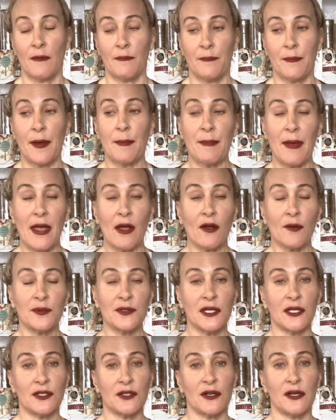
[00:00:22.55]
but
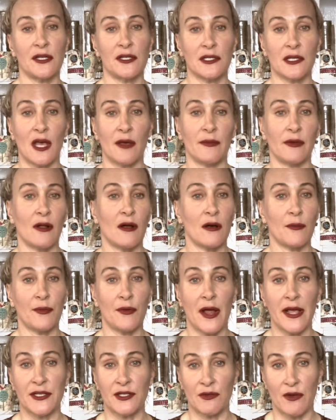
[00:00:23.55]
bankruptcy attorneys come in all
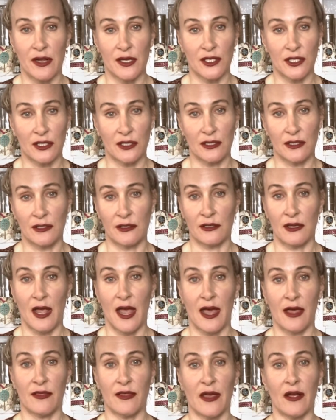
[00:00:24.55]
price ranges,
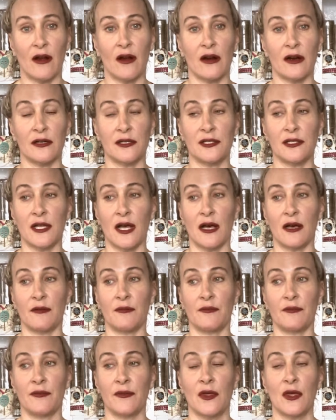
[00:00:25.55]
and there are
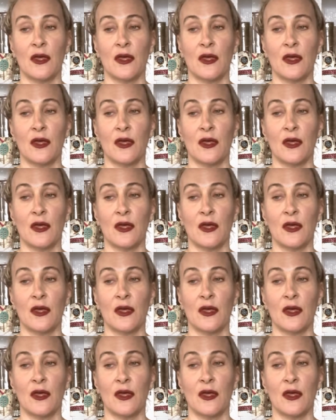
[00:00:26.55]
some